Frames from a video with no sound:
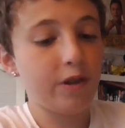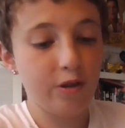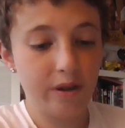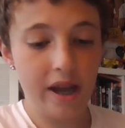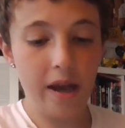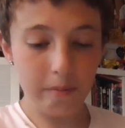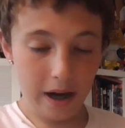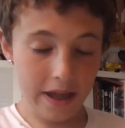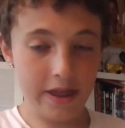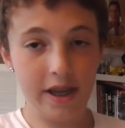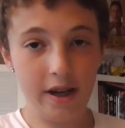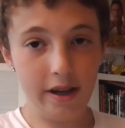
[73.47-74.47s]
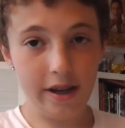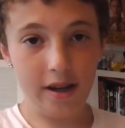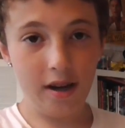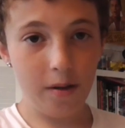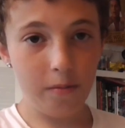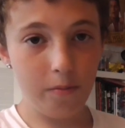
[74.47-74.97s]
create my theory
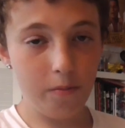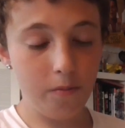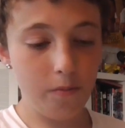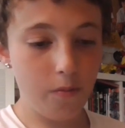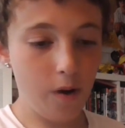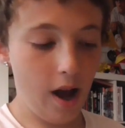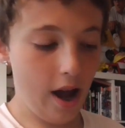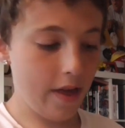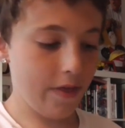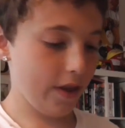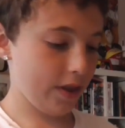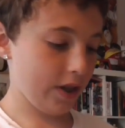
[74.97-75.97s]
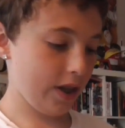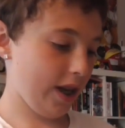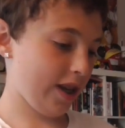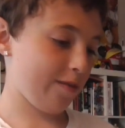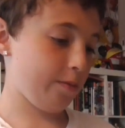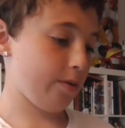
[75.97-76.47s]
on what I think the
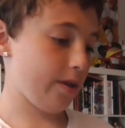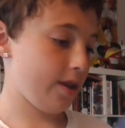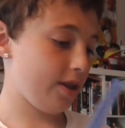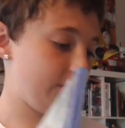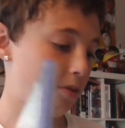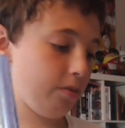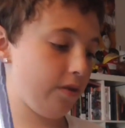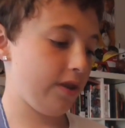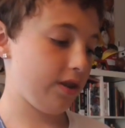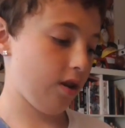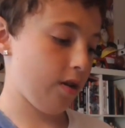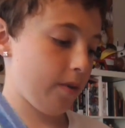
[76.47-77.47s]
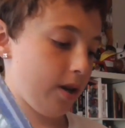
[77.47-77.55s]
connection between these two movies are.